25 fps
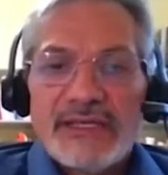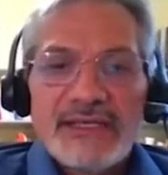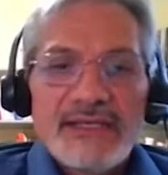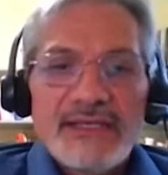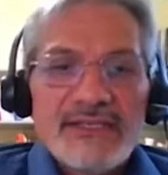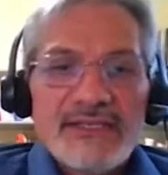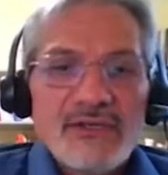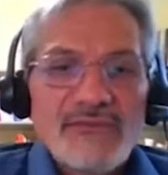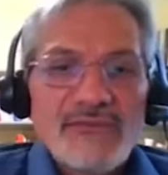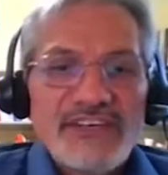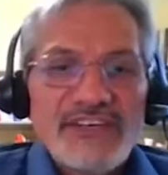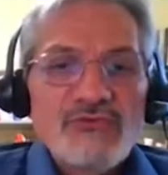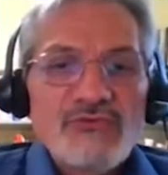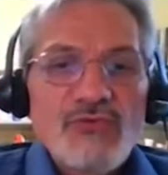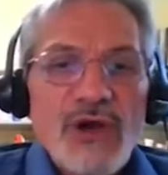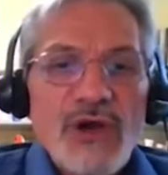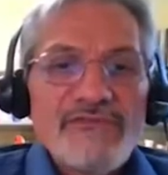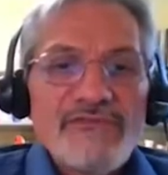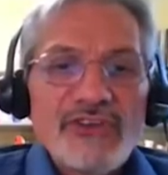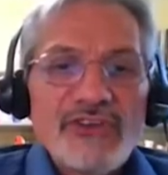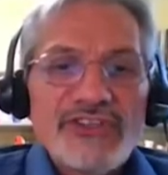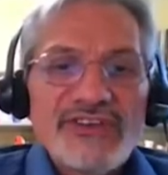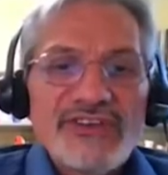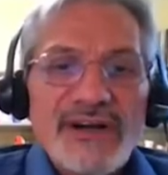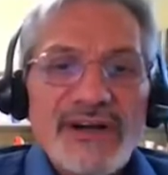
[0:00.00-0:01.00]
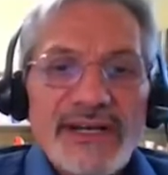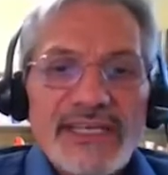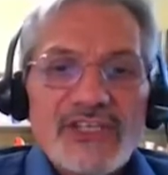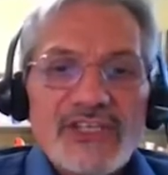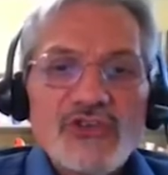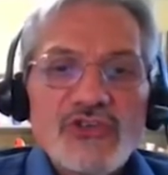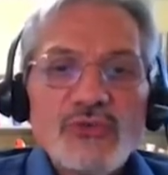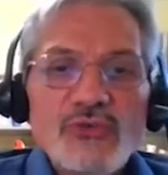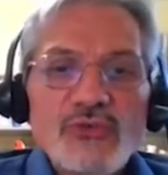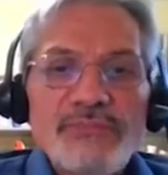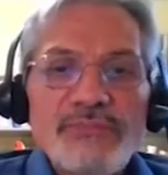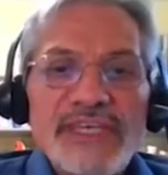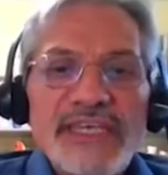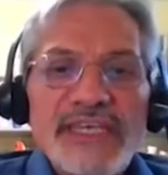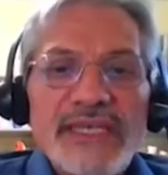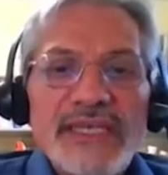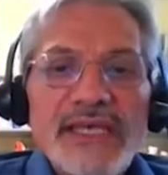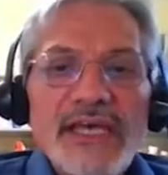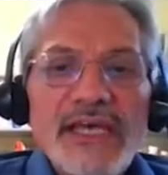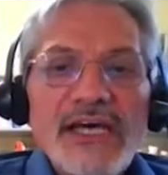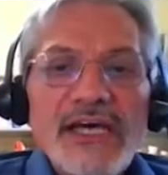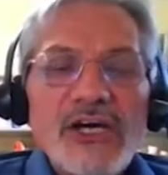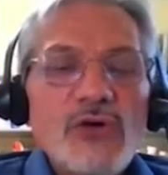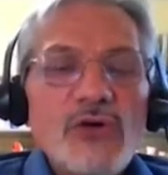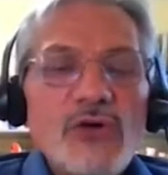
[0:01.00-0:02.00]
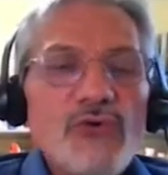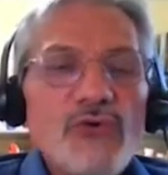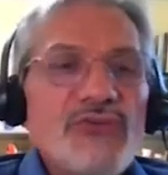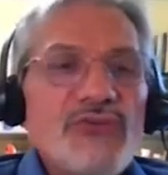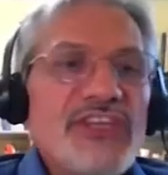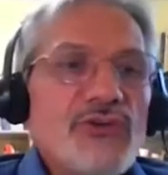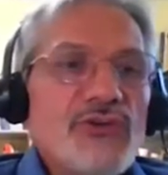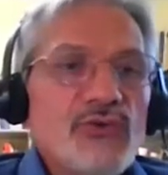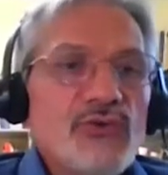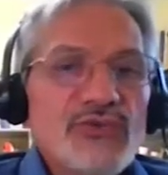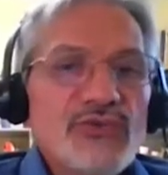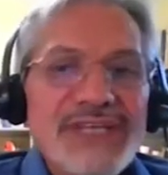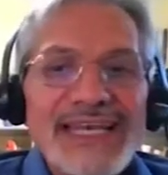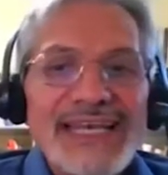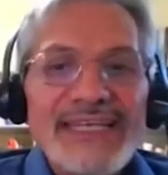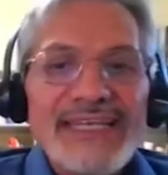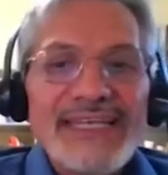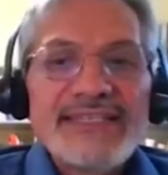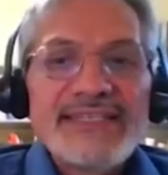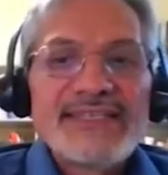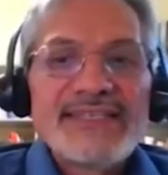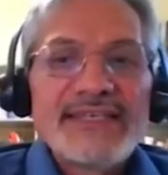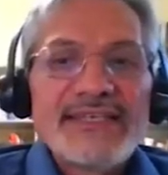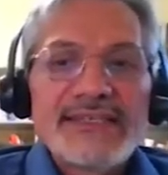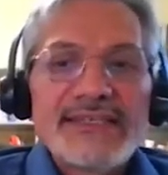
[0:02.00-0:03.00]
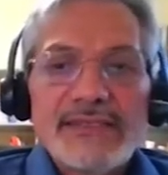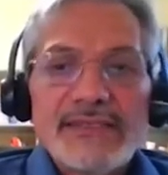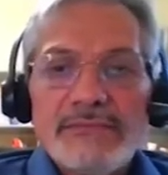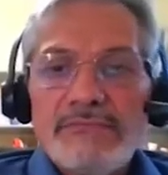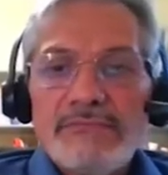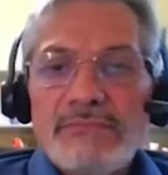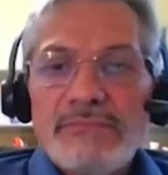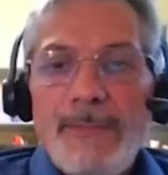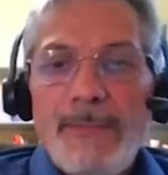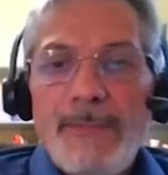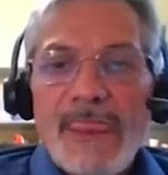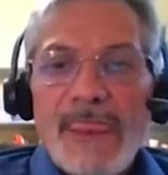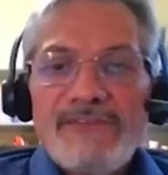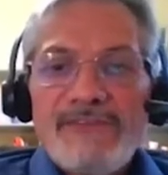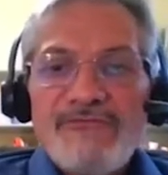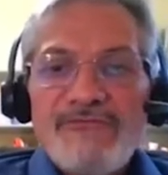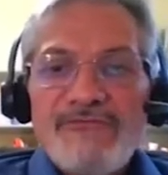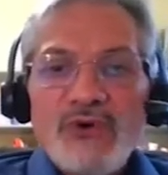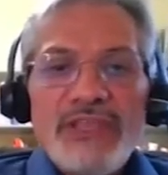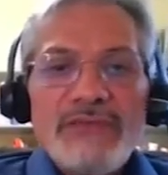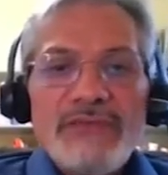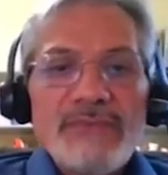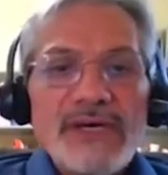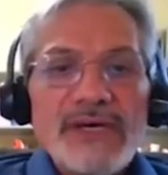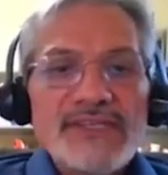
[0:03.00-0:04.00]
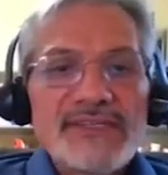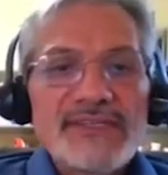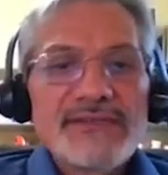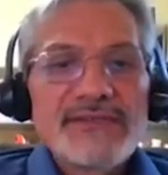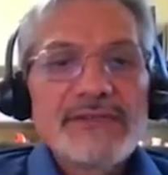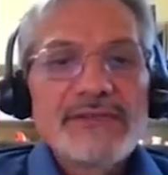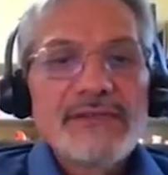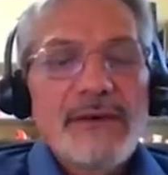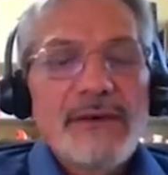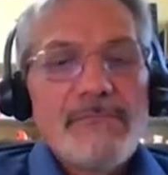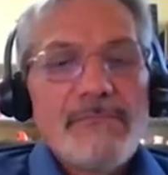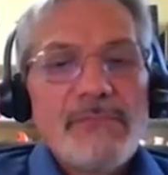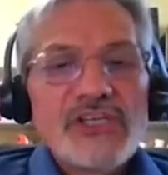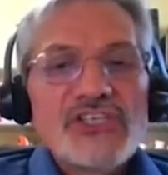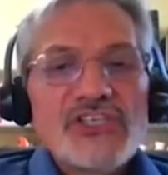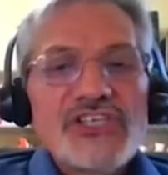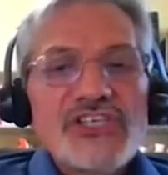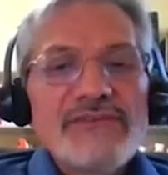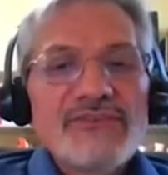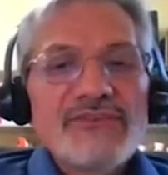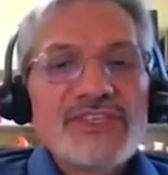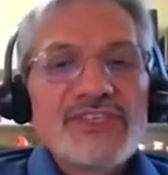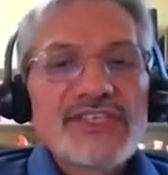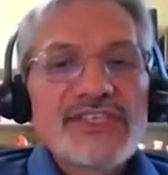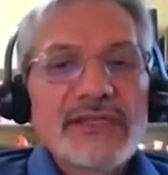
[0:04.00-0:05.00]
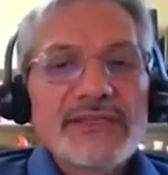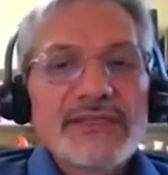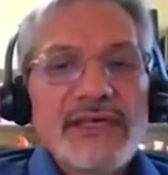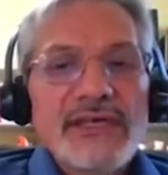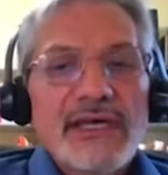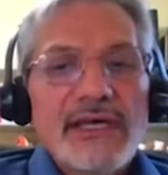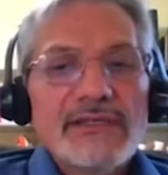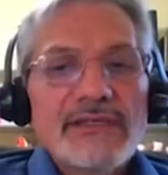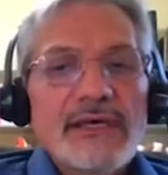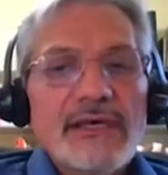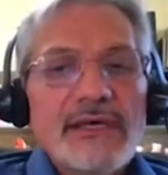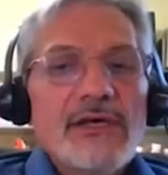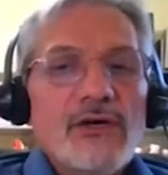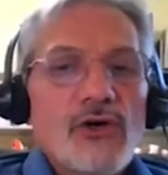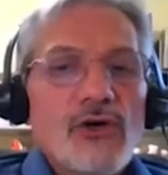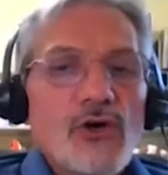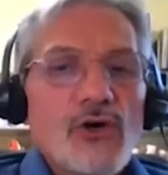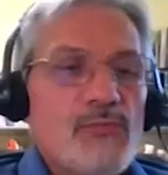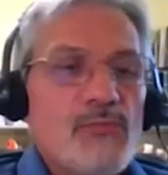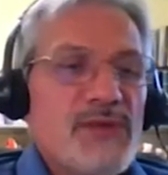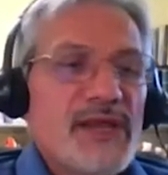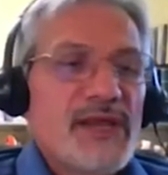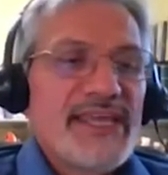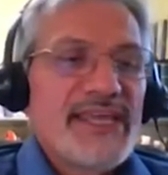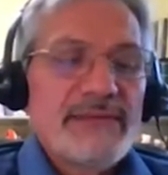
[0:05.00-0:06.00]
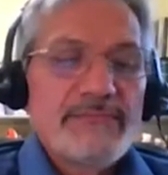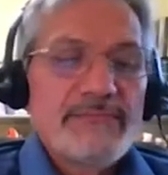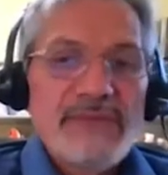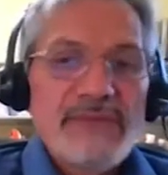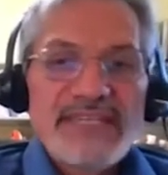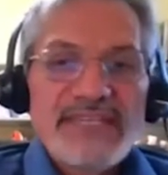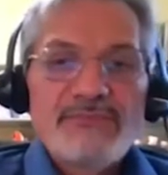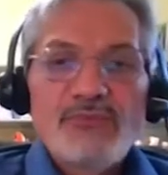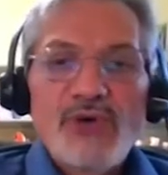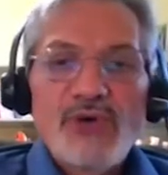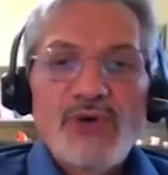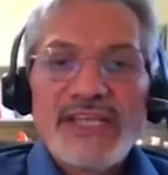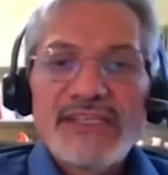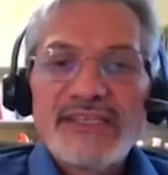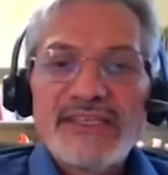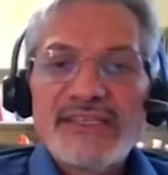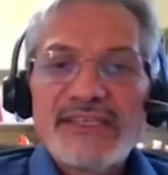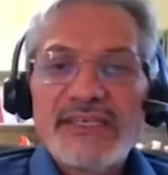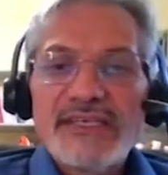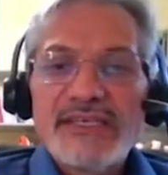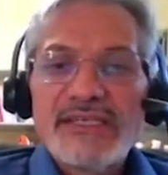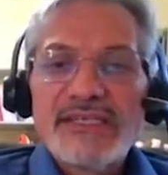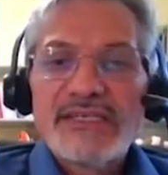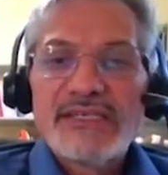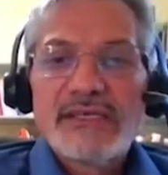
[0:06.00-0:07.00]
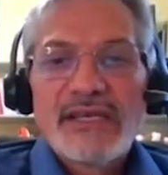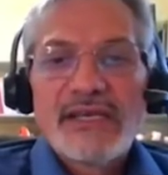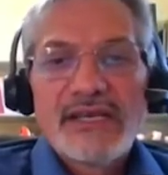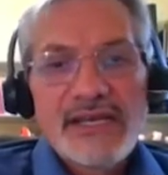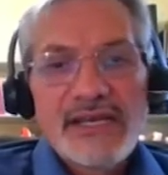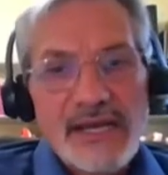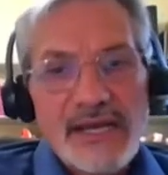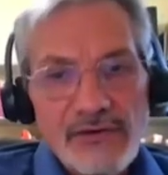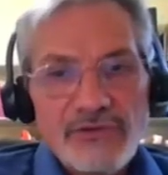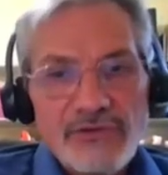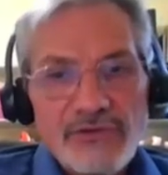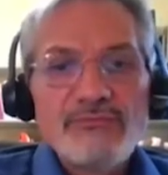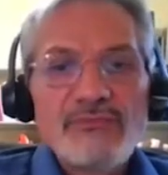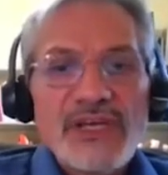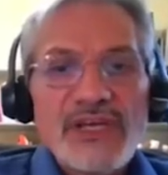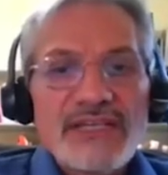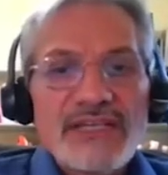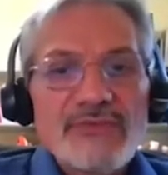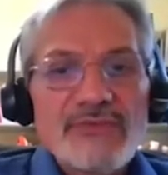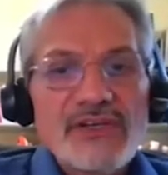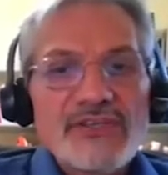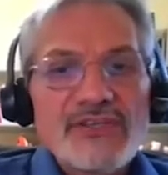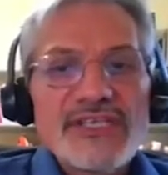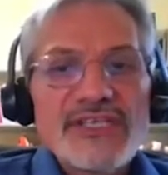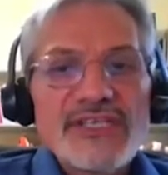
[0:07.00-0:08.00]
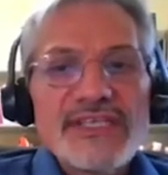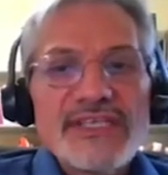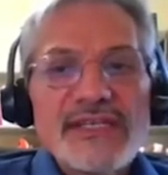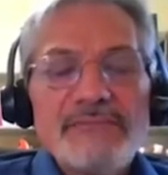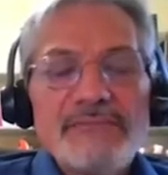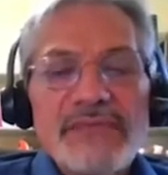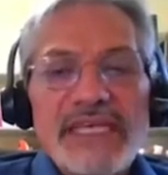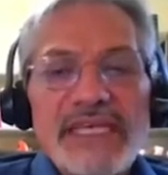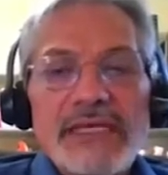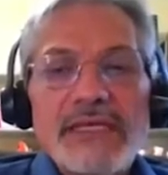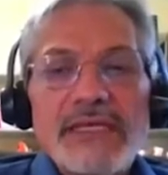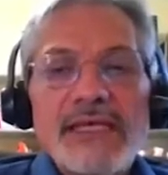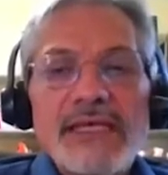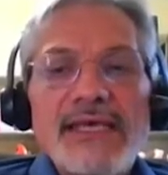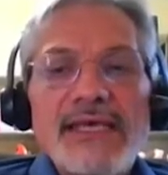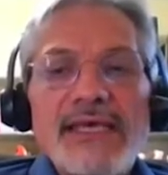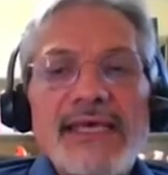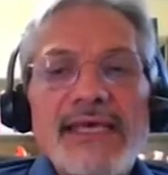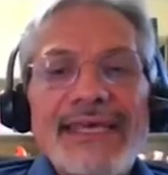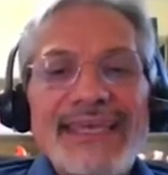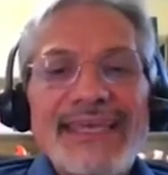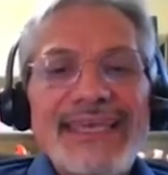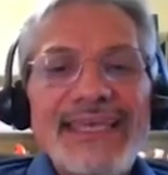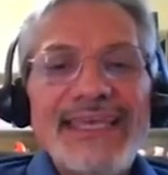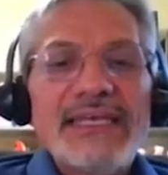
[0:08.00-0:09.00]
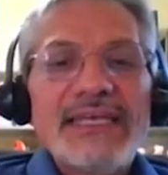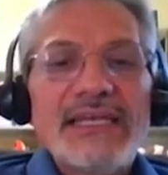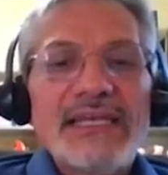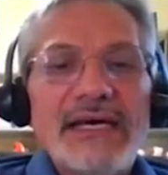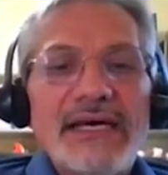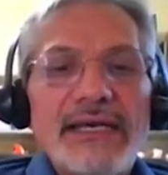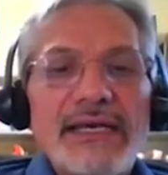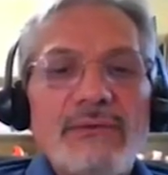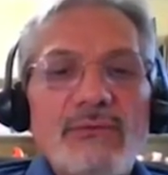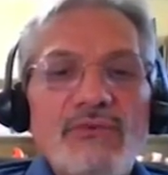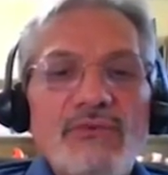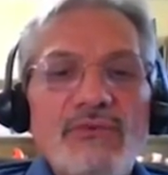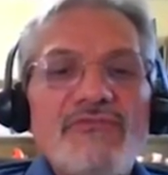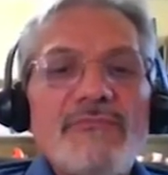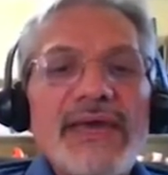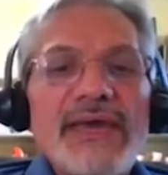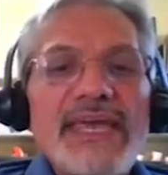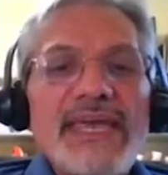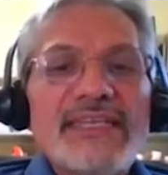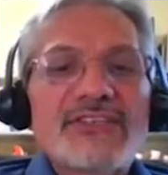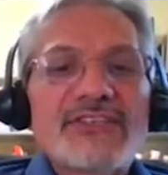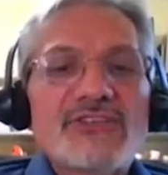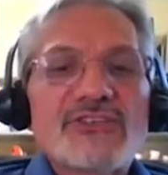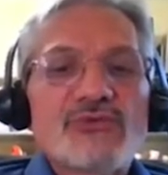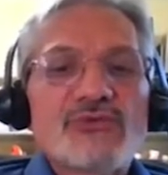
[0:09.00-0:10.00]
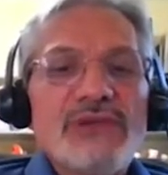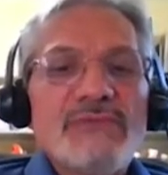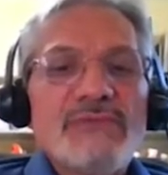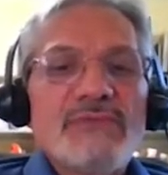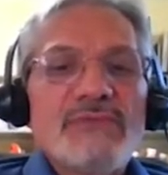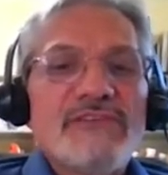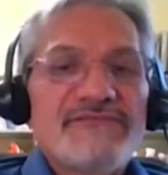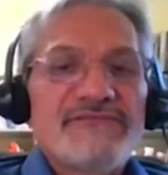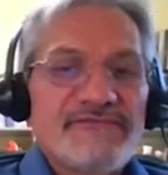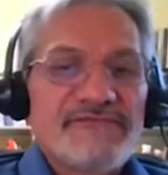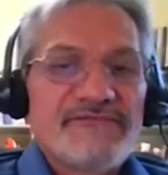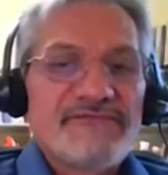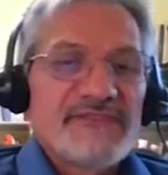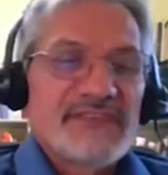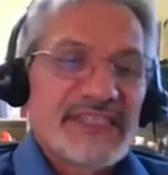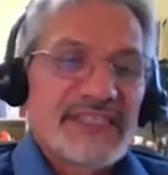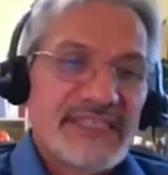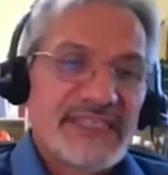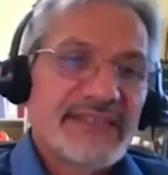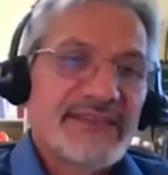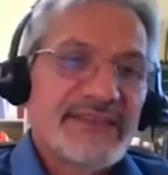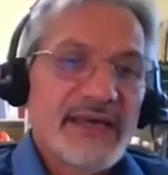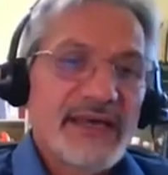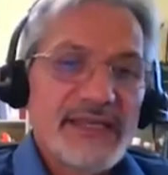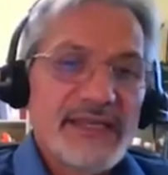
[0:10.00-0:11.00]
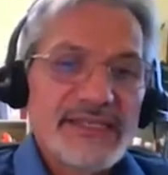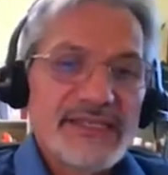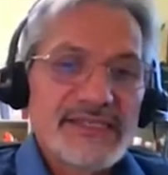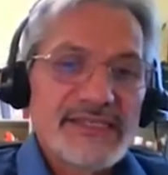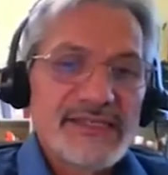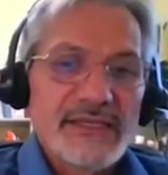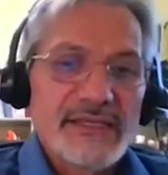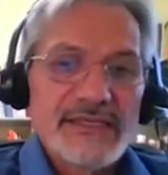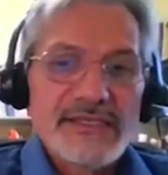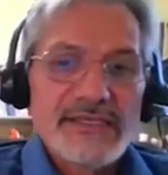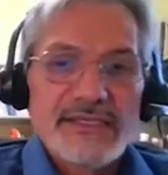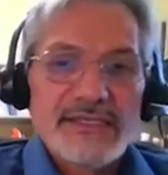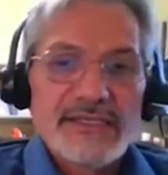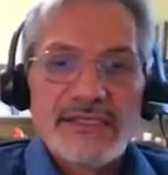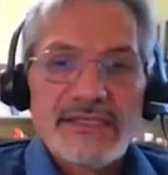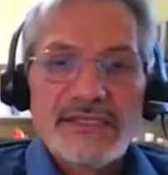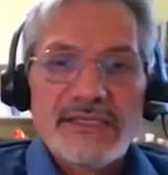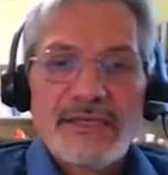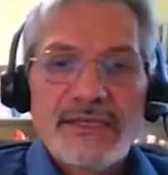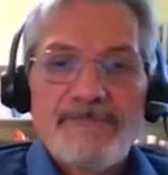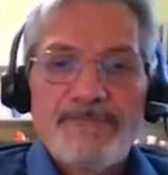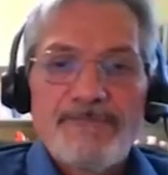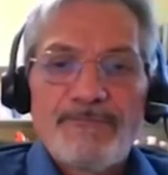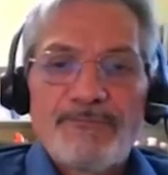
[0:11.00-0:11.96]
So that's why the target should be a renewed, clean system, fully mastered, matching the standard, applying best practices, current best practices, I mean, in line with the mainstream of data instances.